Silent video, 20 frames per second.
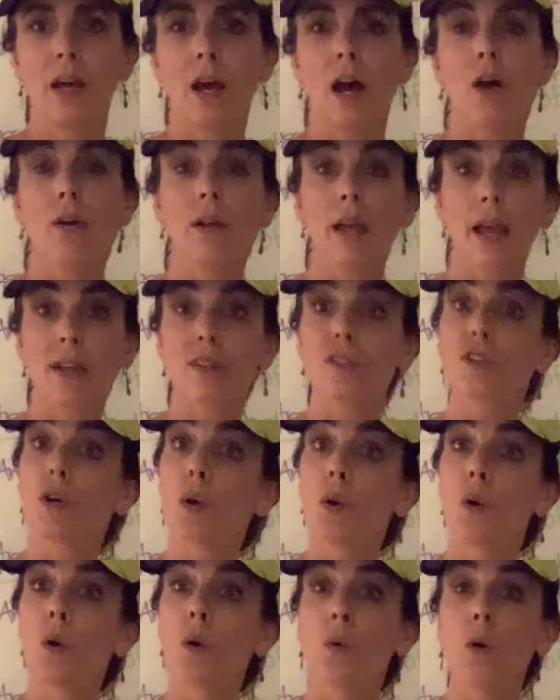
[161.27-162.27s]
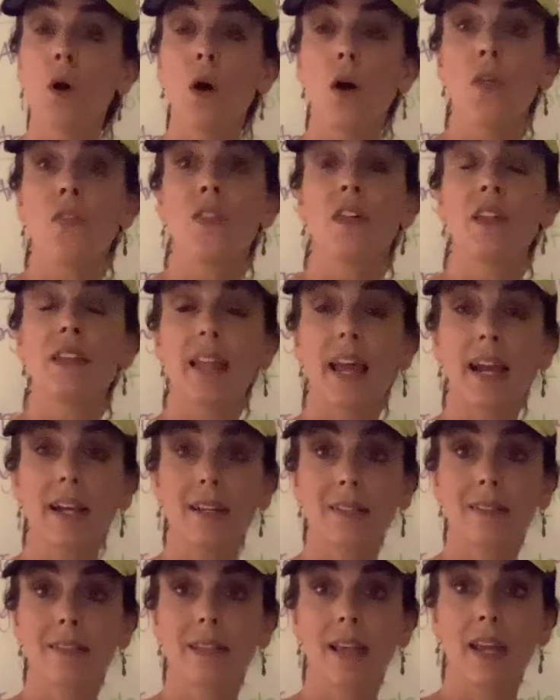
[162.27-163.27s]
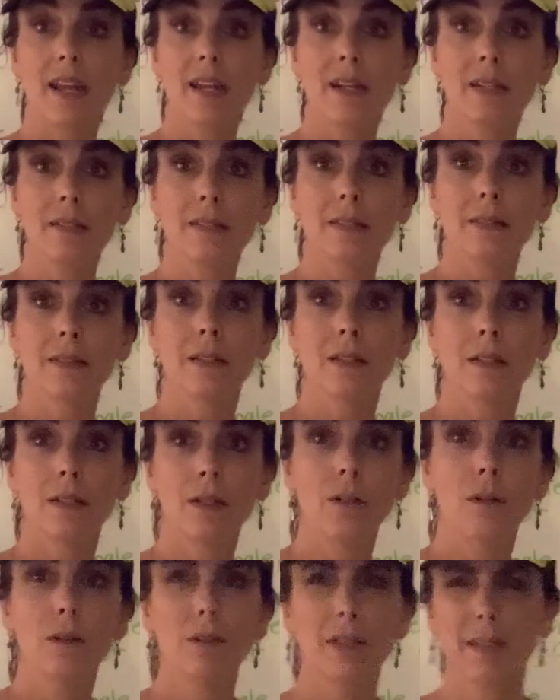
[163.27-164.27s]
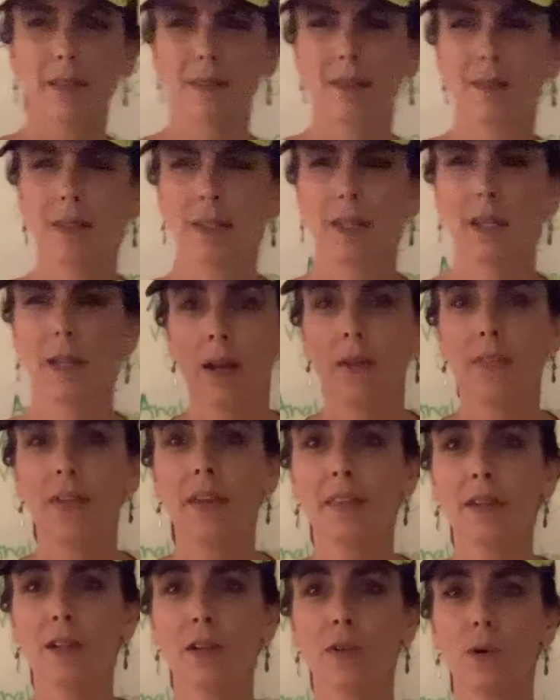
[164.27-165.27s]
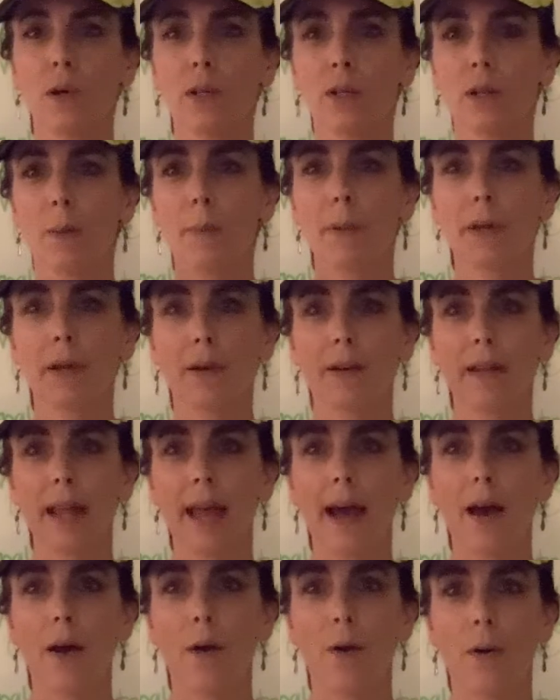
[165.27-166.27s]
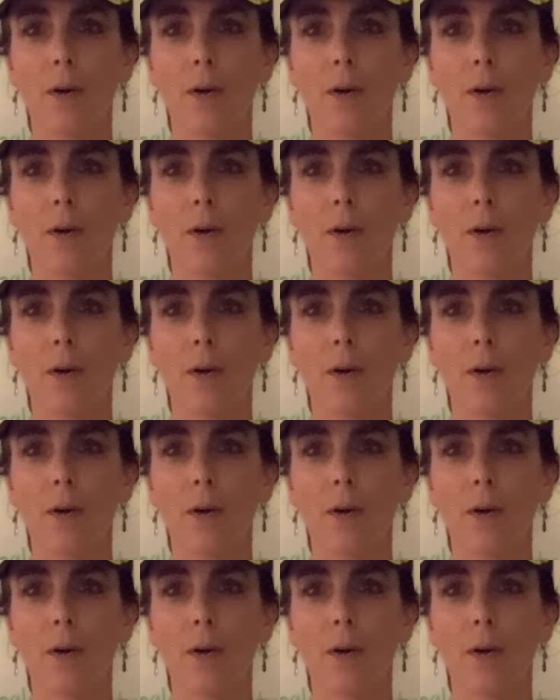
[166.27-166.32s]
Okay, so the next things, let's see. I think they're going to appear now.